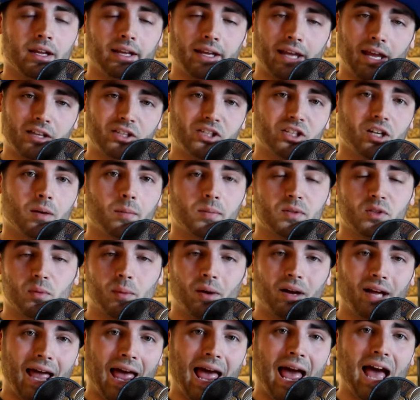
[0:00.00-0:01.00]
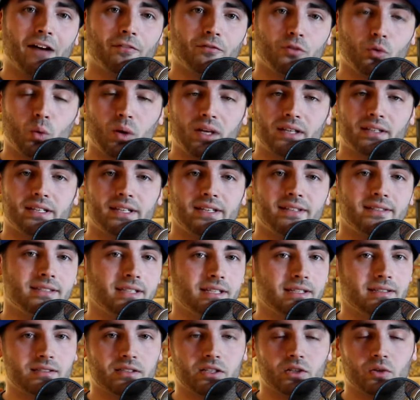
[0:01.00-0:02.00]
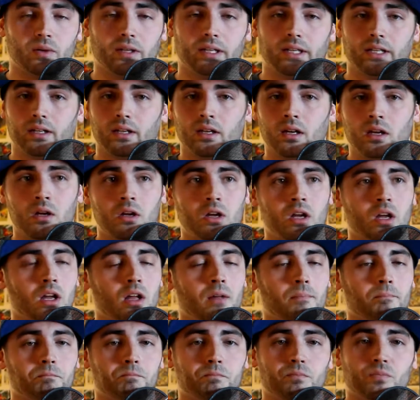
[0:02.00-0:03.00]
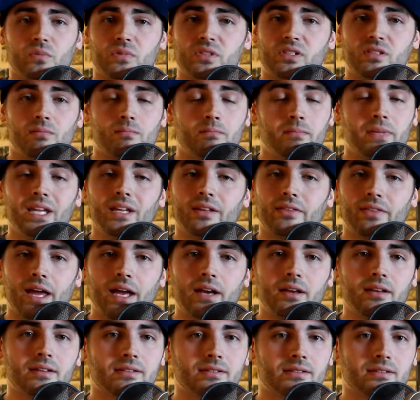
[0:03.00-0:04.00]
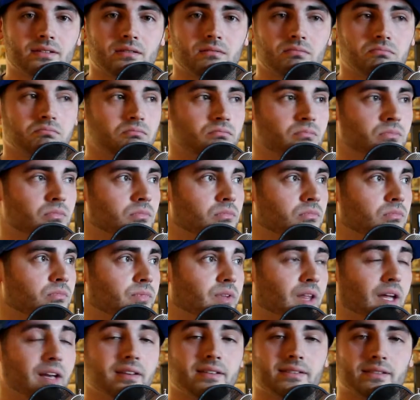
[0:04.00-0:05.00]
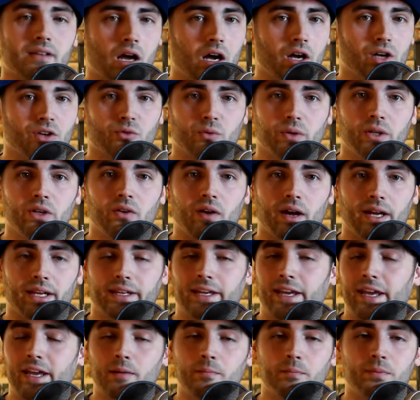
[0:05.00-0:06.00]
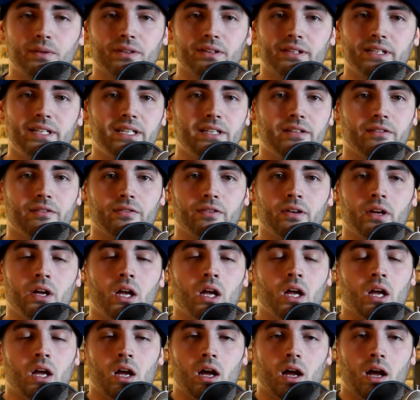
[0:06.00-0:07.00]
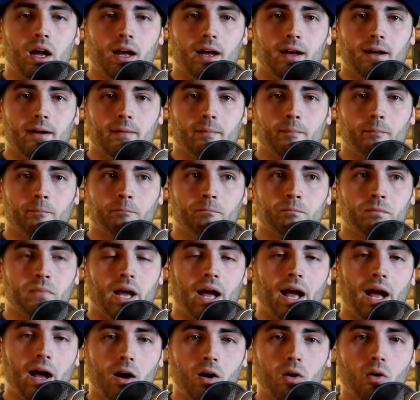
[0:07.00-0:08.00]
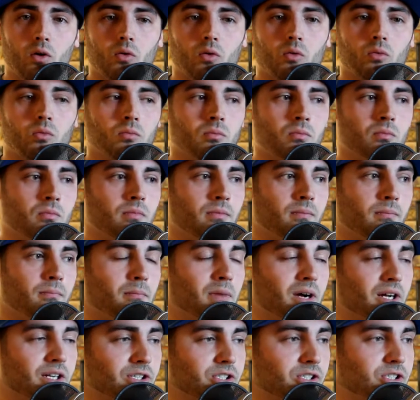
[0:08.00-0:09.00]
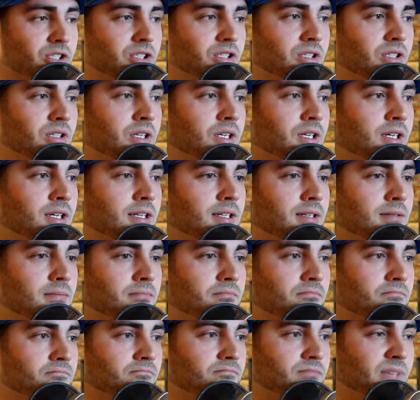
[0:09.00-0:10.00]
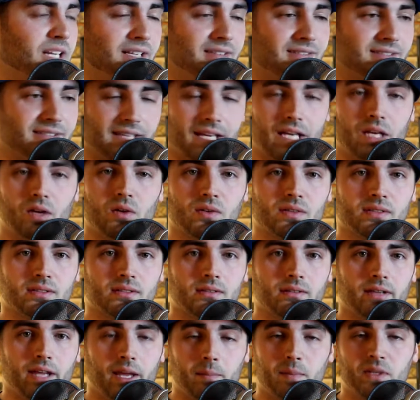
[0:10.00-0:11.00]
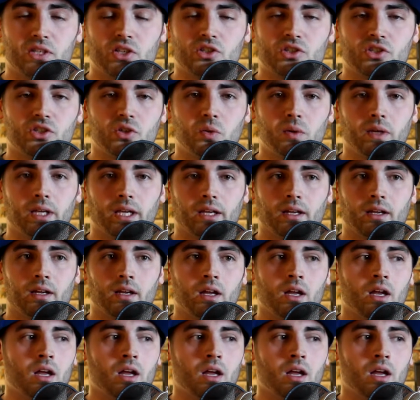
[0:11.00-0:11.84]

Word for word: catching up to about half of what DC's doing. To me, that is that is unreal. I can't believe um, how much in sales Image is doing.